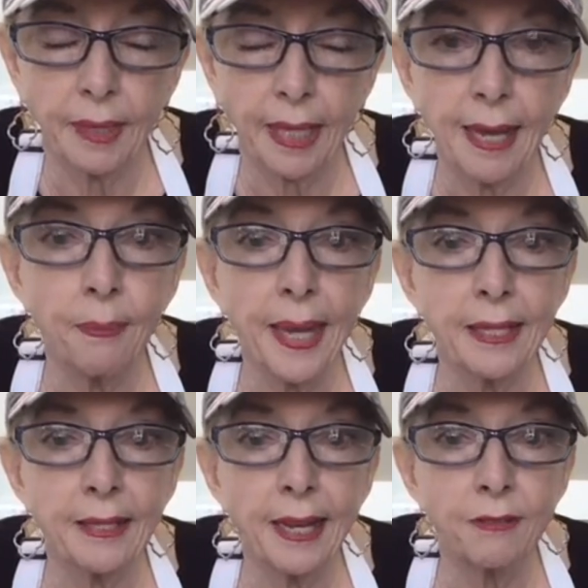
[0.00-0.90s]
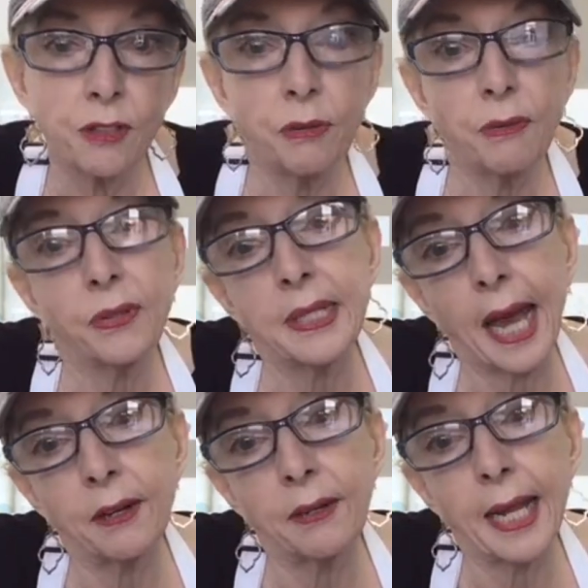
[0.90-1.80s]
cupcakes I have to do for
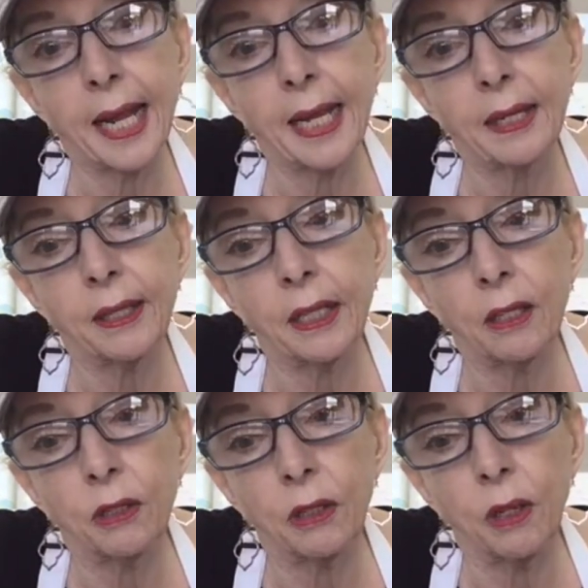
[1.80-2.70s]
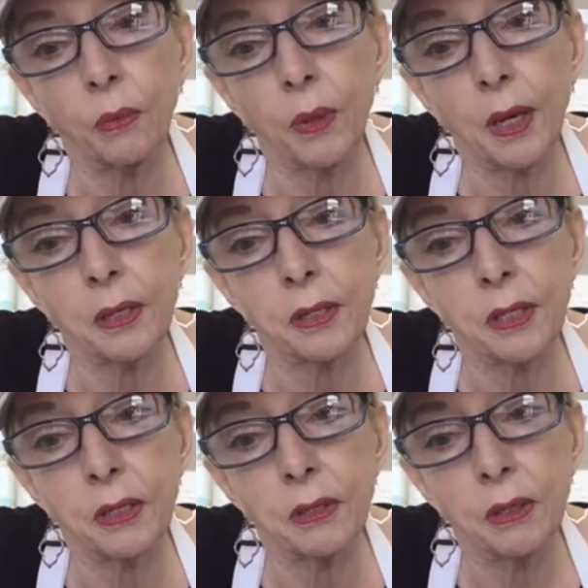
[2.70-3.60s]
Saturday, and the little girl
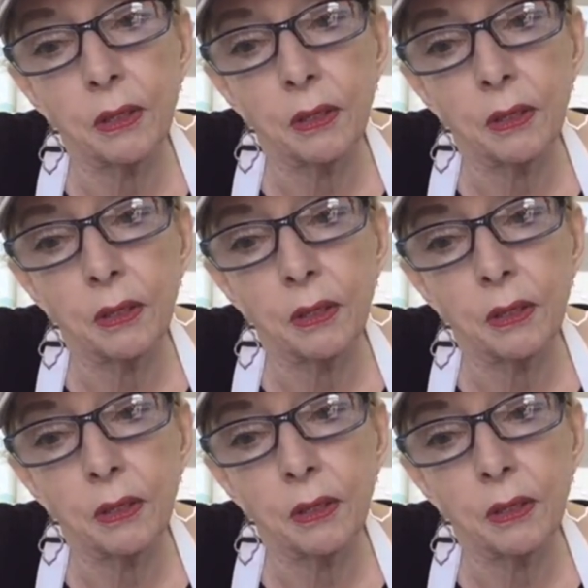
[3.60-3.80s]
wants